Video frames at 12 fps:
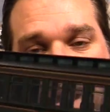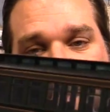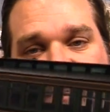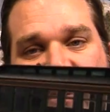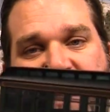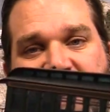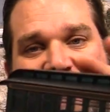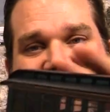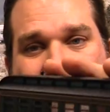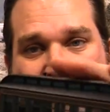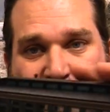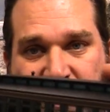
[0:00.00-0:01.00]
I've already got
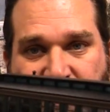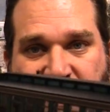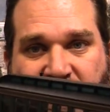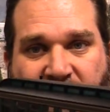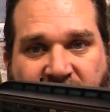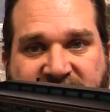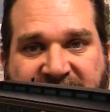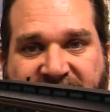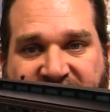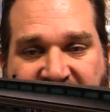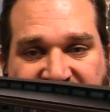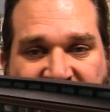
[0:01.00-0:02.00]
the maroon cars.
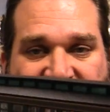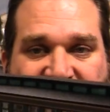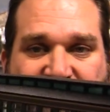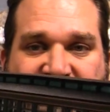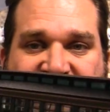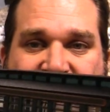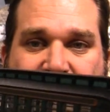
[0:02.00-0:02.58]
I've got 3 of the